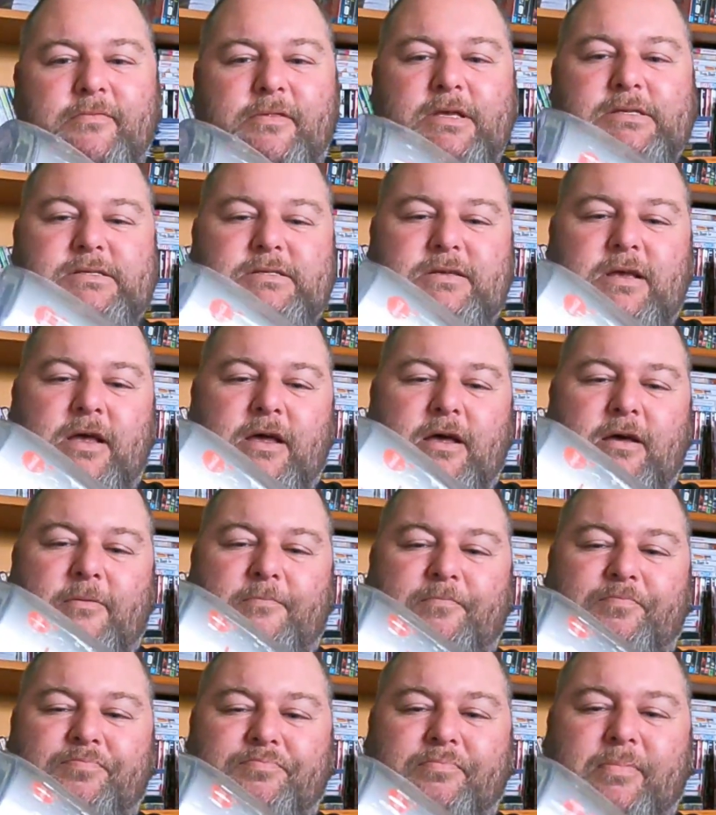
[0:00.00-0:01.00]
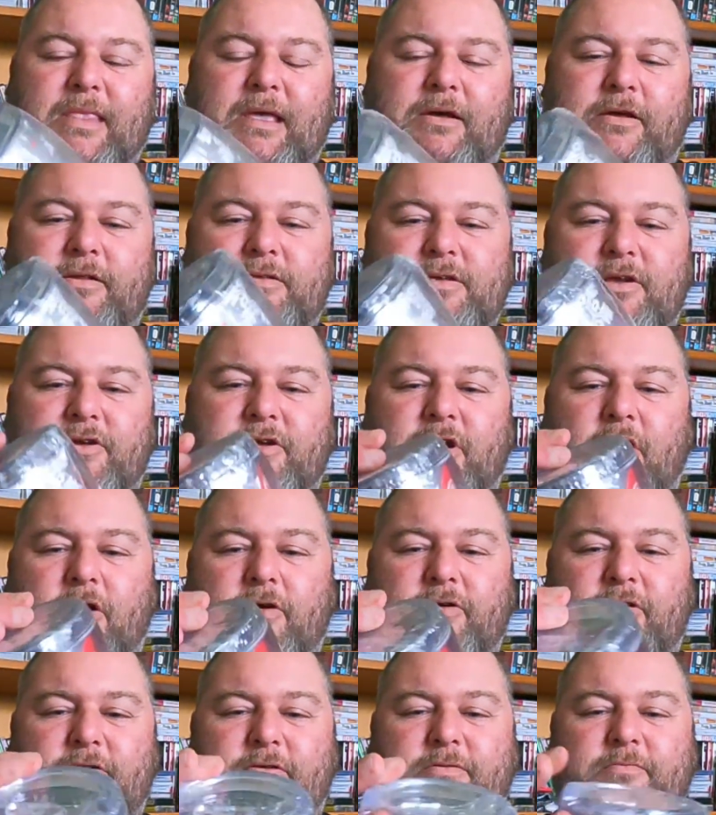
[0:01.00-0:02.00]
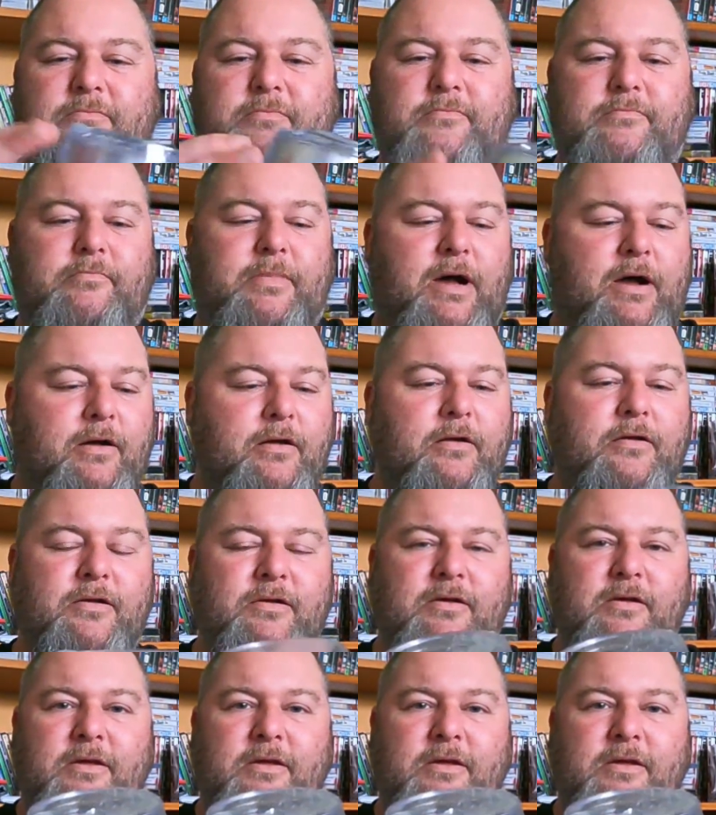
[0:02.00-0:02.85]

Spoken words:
This it's a Coke mug.